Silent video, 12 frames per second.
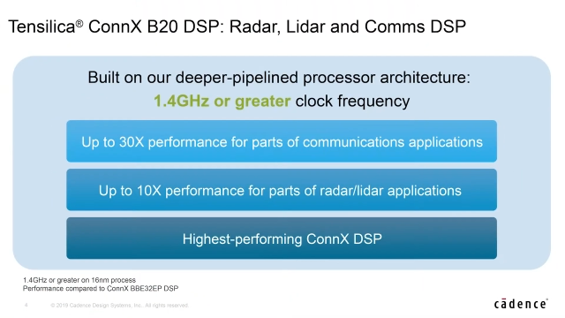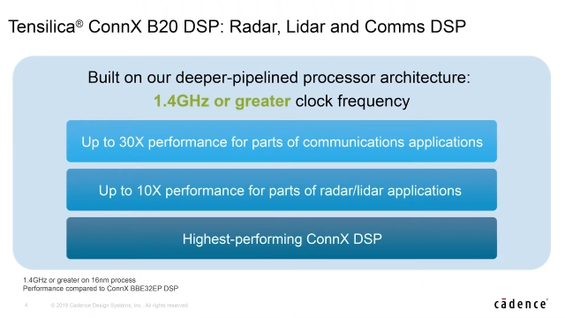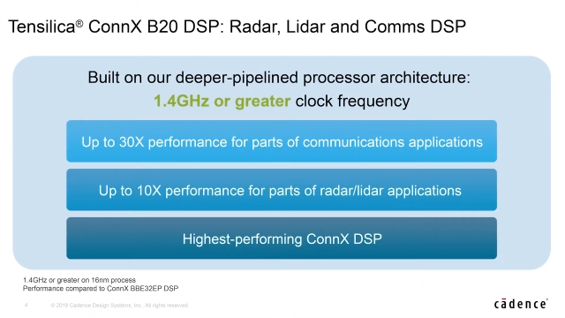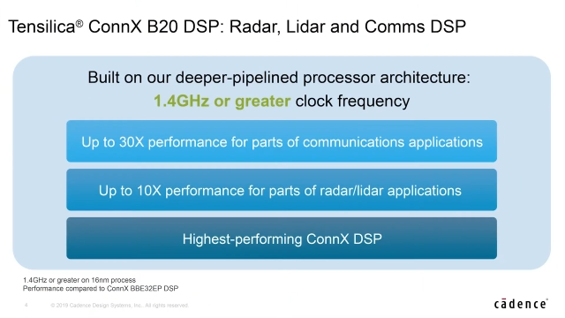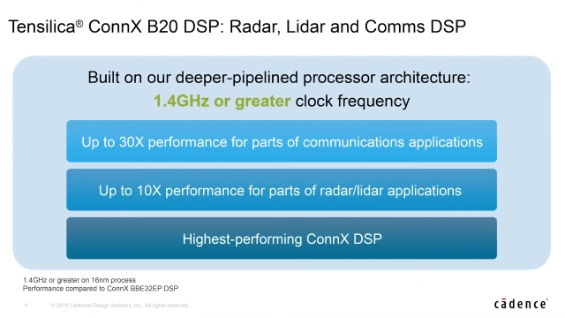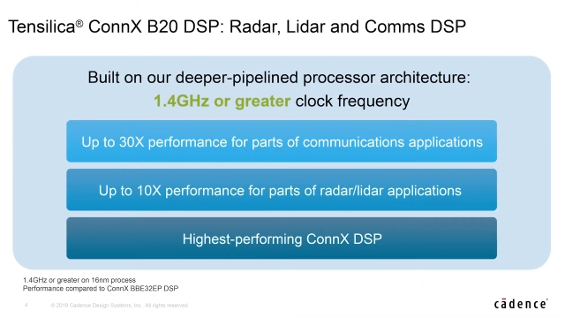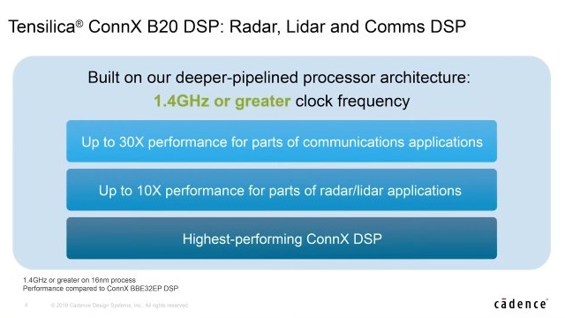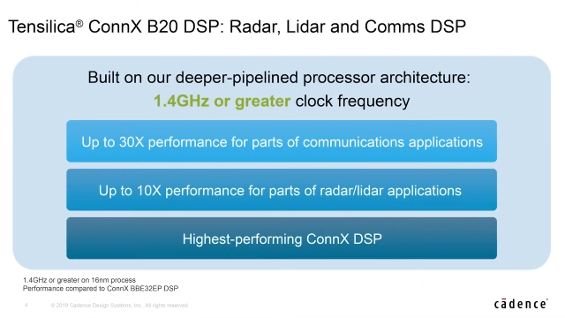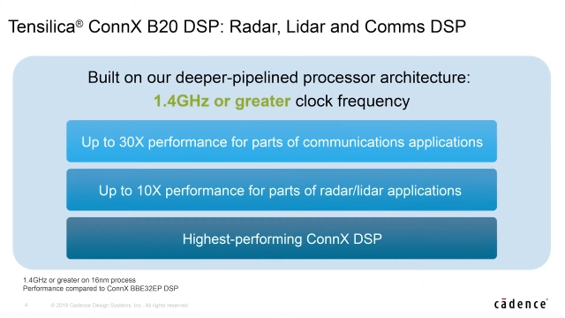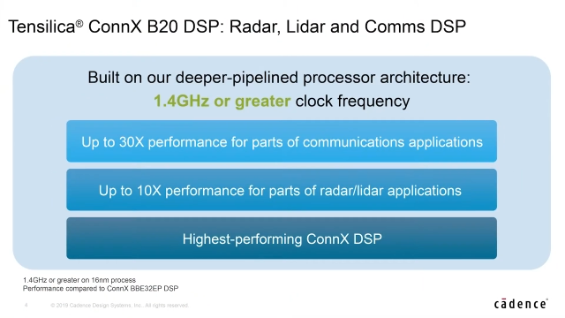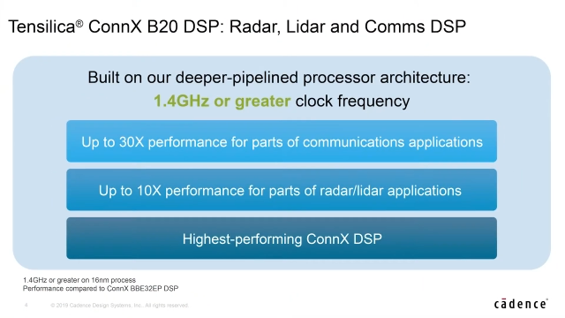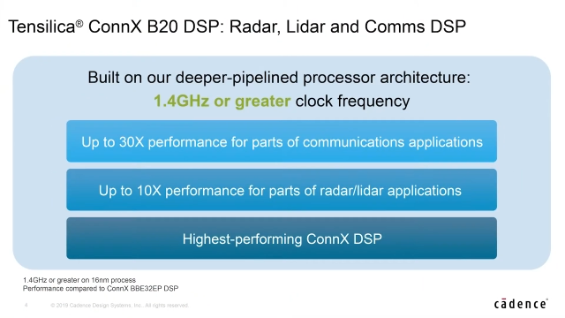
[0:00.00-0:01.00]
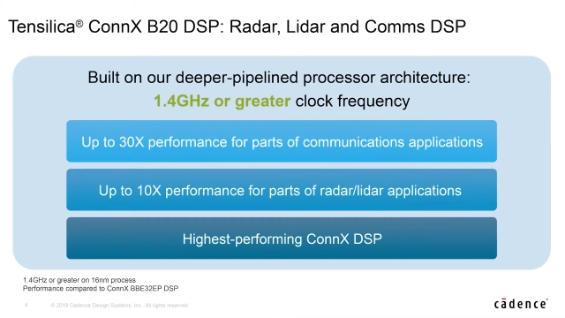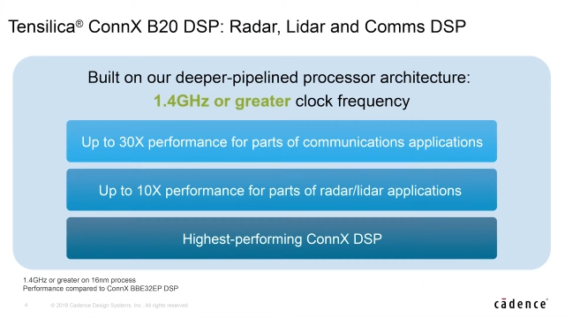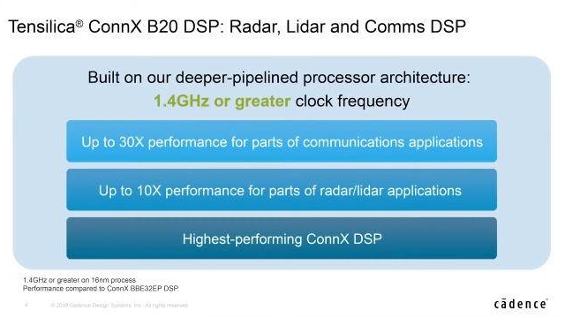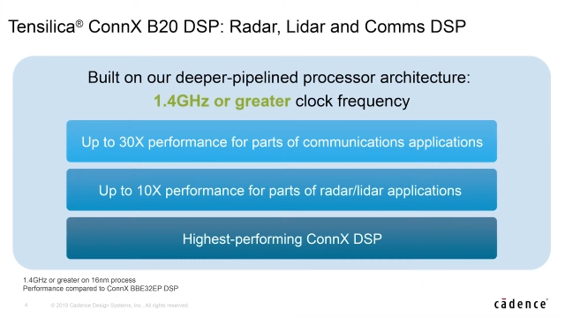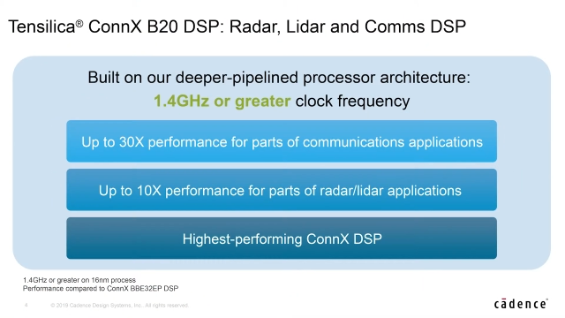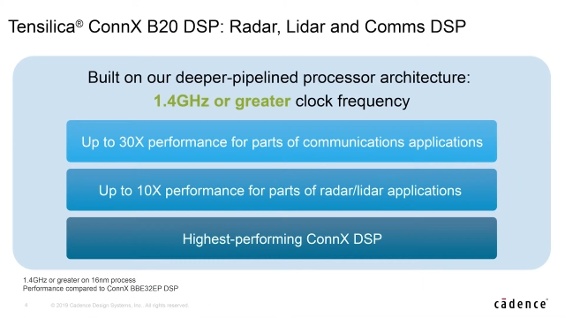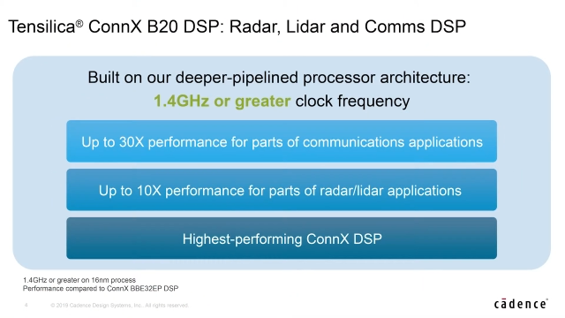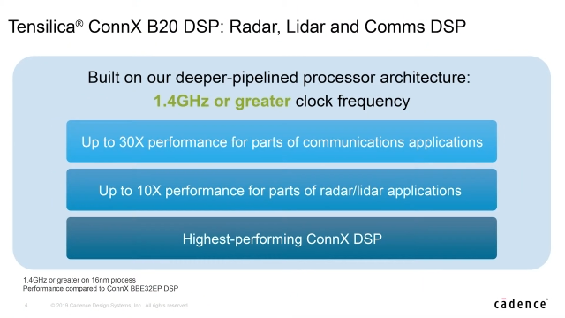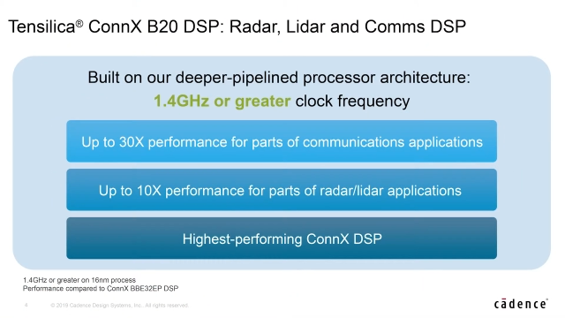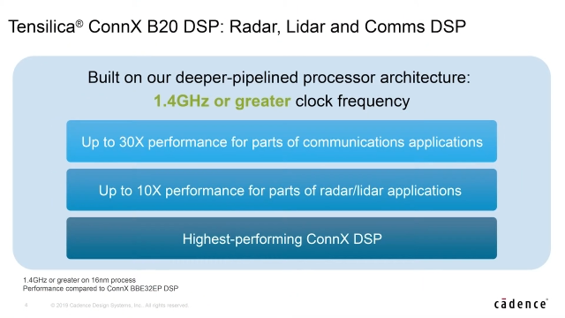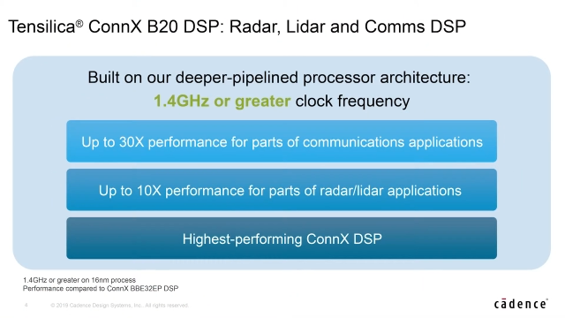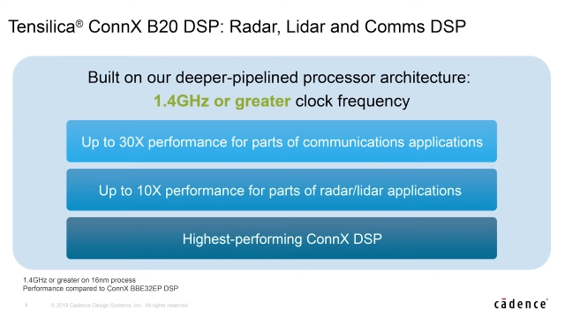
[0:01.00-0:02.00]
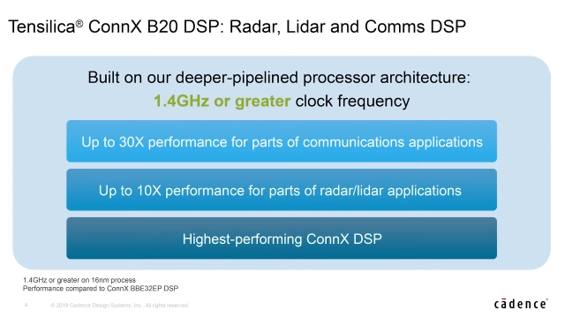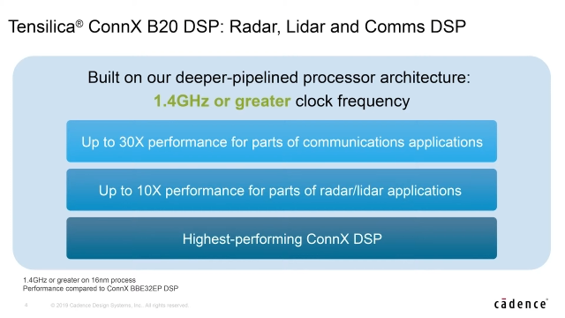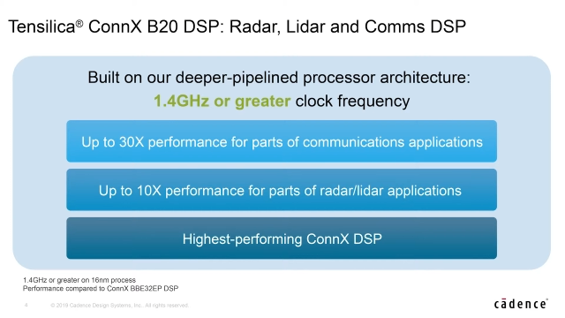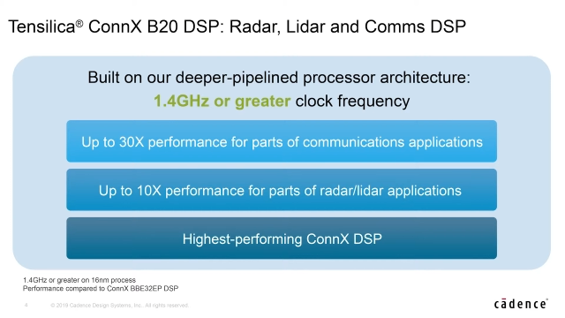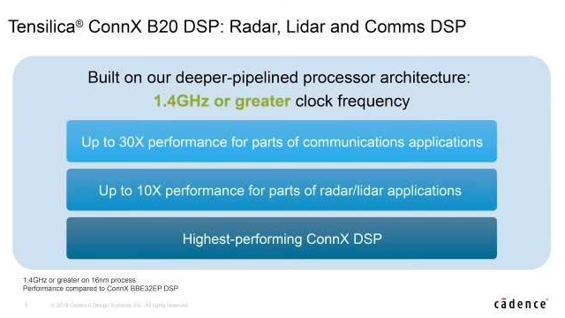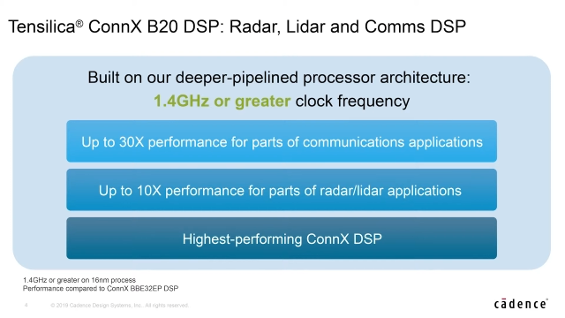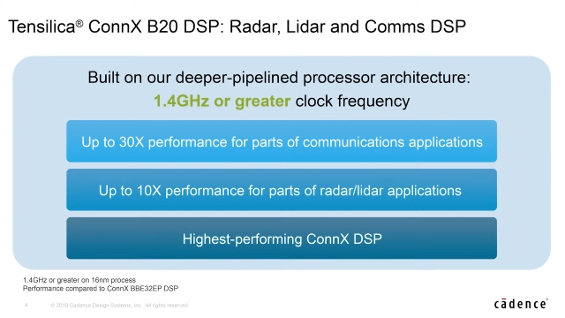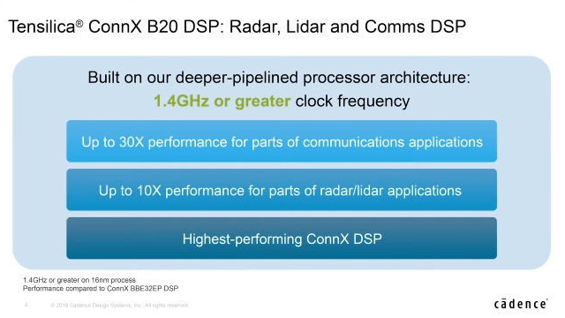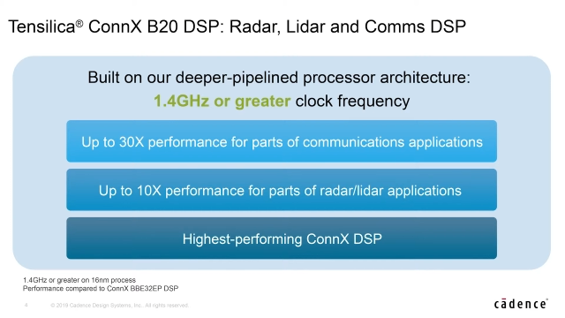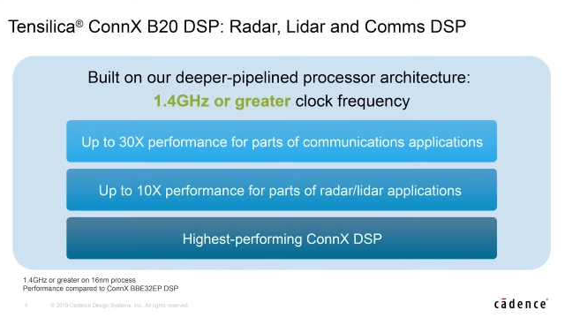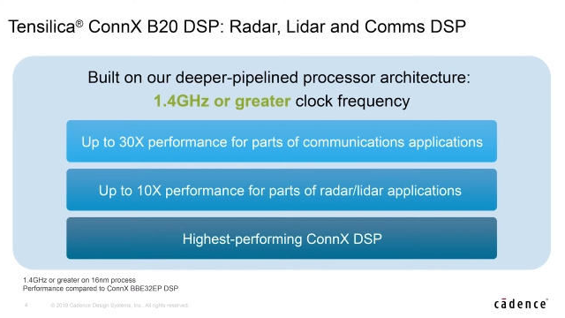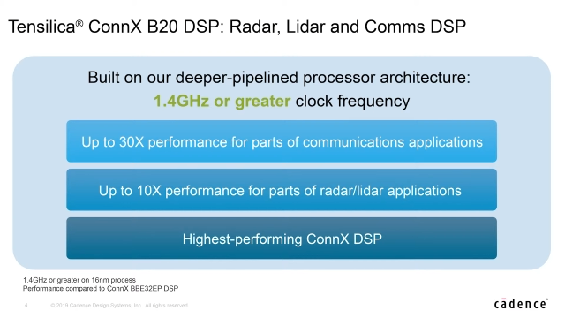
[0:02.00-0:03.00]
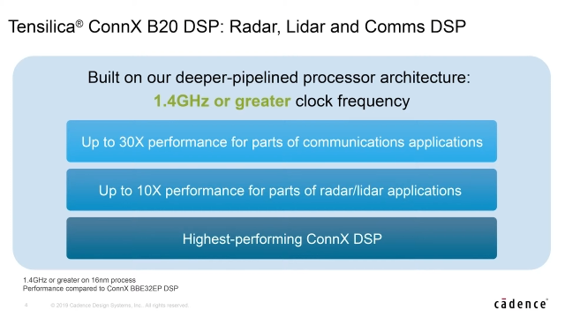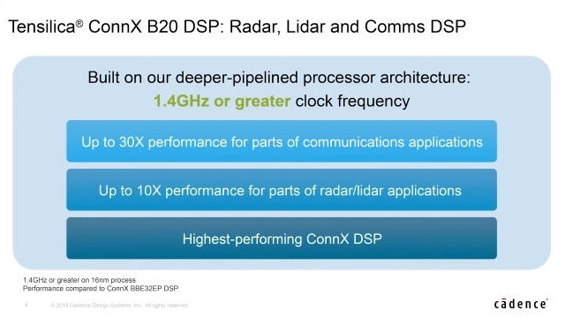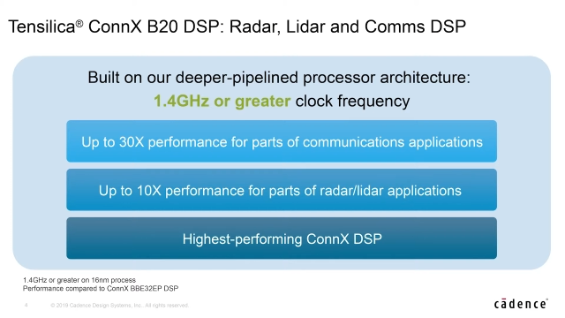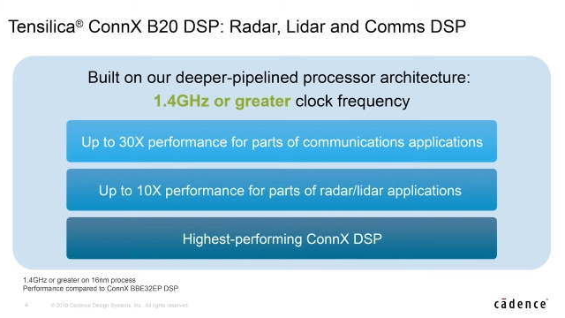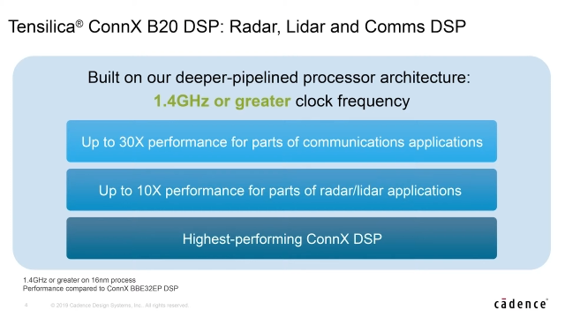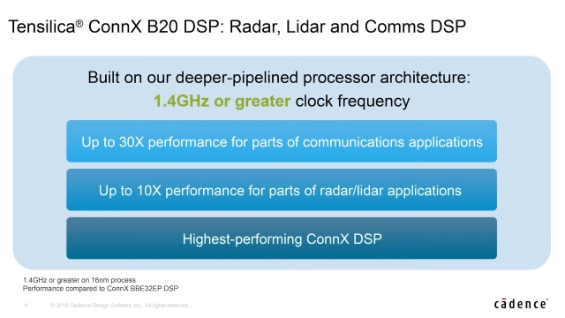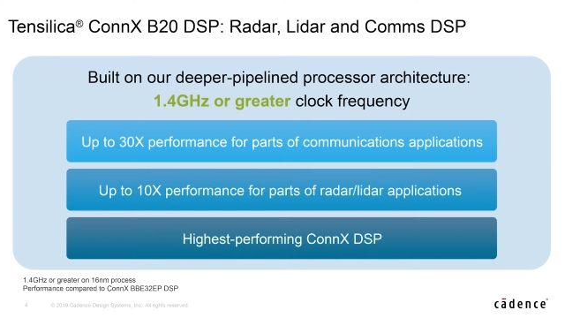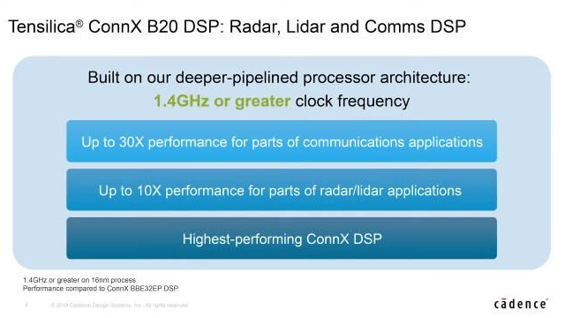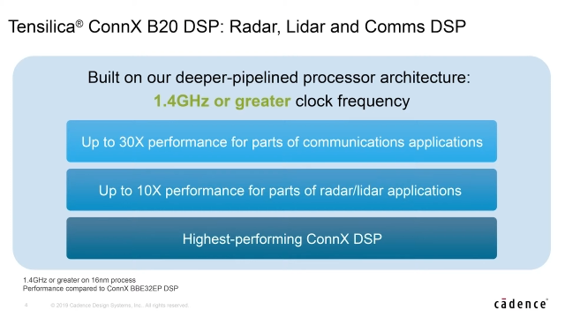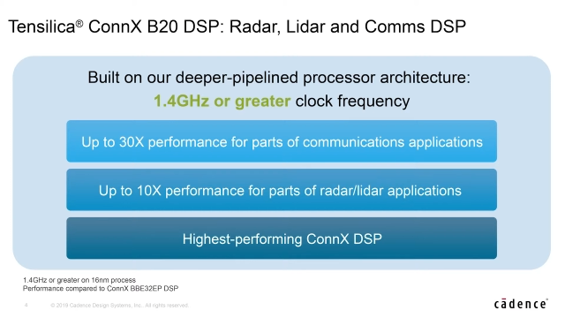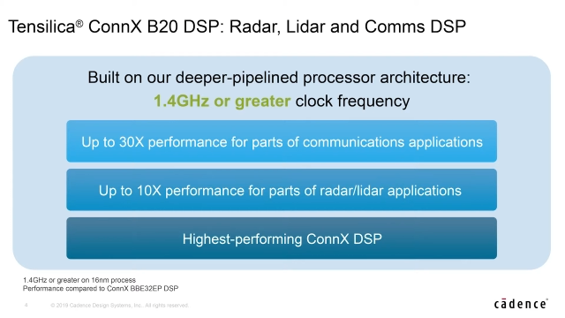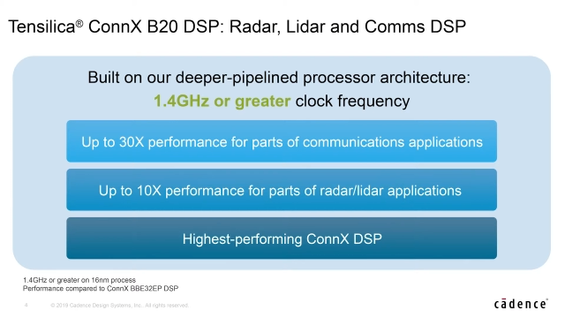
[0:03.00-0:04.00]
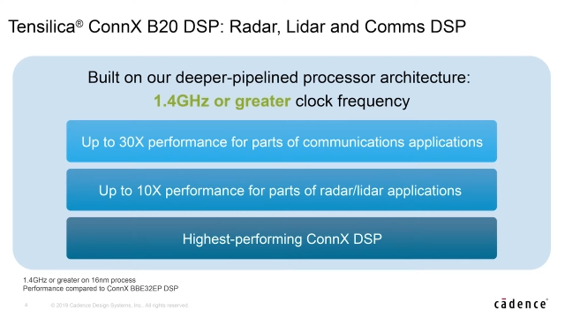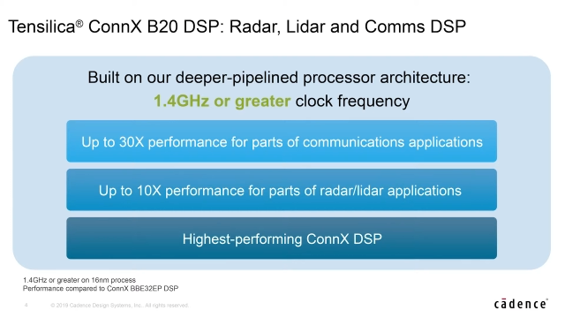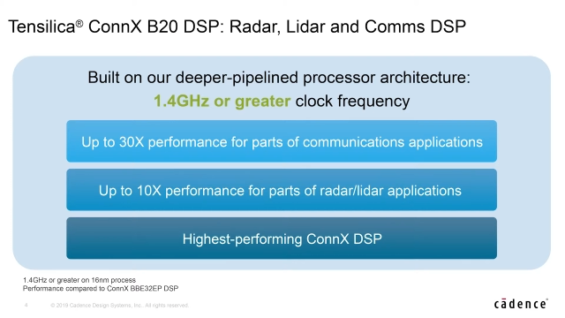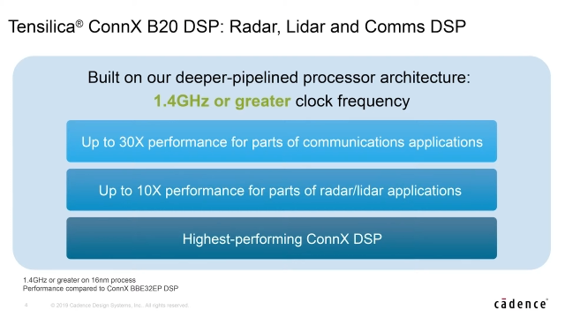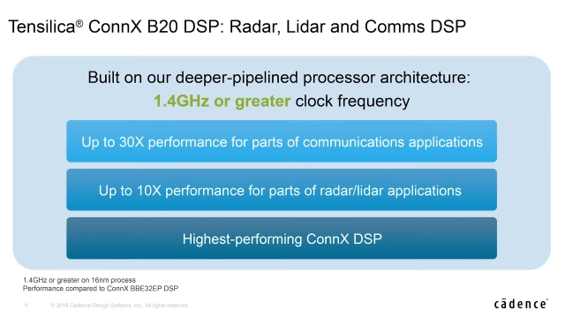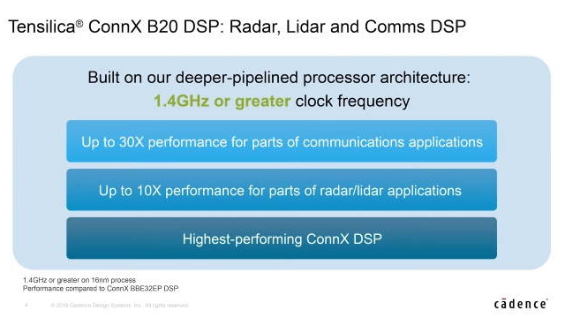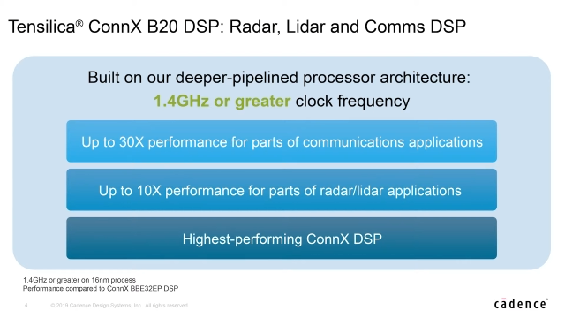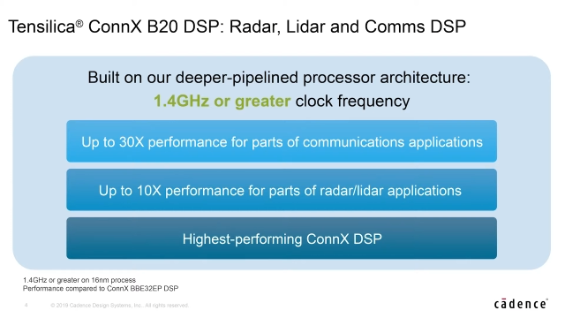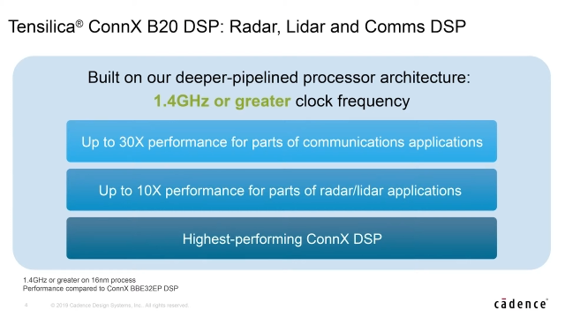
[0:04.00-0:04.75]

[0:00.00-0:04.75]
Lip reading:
(no speaker visible)